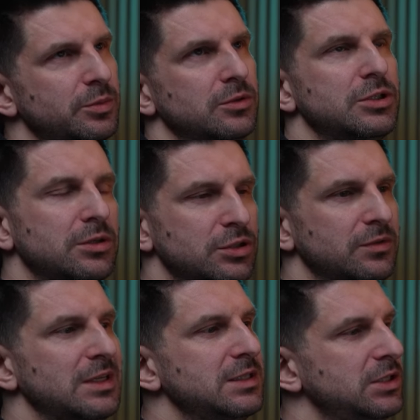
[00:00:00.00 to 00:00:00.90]
It turned
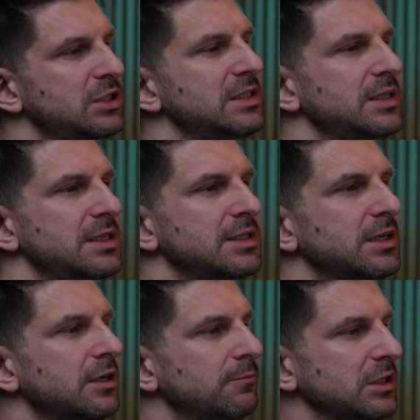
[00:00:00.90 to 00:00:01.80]
out that we have 6
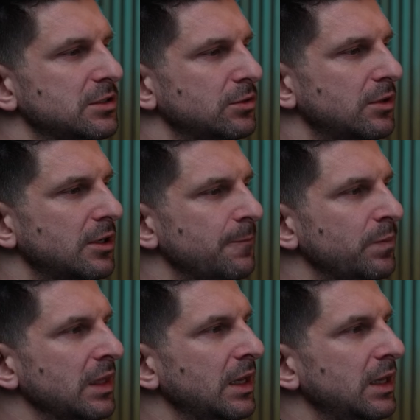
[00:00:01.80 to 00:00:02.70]
different textures.
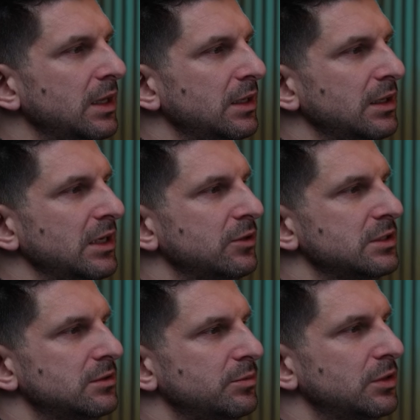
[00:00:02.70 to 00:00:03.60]
And I
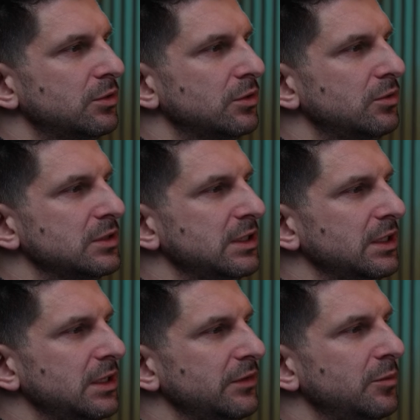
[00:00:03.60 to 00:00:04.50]
take one of them and choose
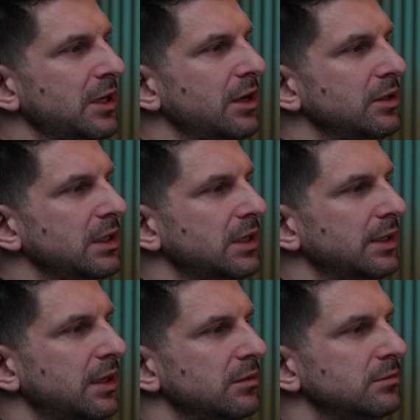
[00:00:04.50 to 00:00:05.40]
which channel,
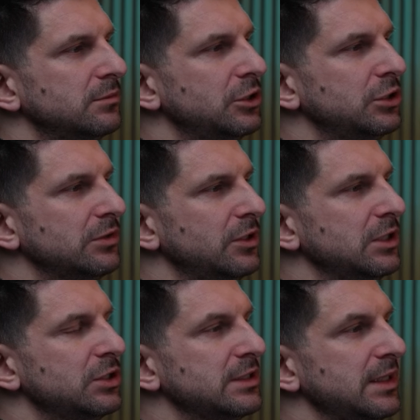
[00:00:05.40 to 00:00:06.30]
whether red,
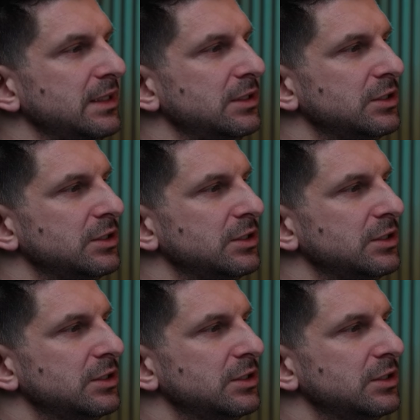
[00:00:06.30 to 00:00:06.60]
green, or